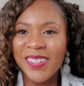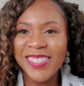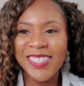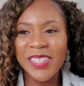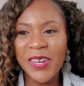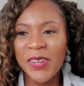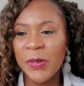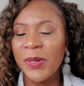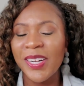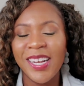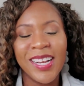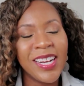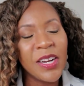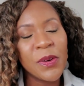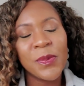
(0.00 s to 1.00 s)
So
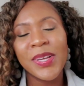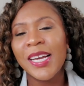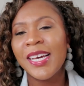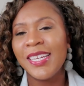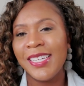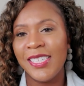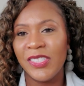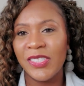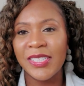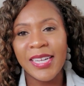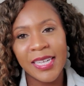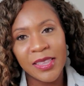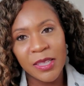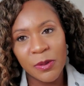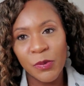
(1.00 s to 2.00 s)
we gotta
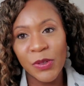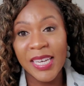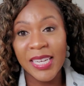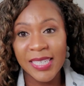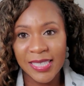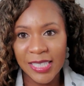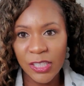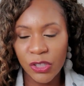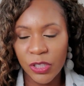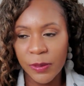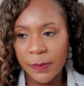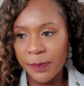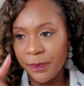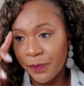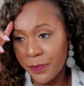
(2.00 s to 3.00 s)
educate them. We gotta teach
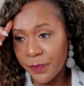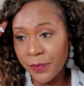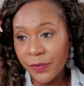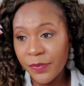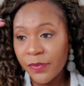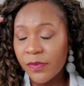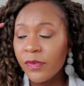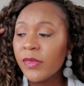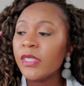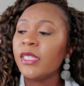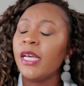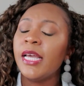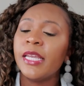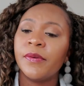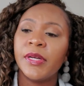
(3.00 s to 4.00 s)
them.
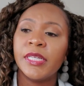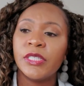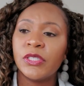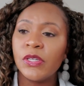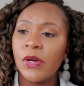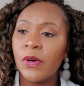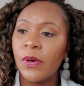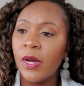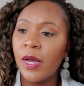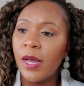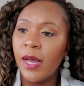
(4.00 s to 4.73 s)
Anyway, so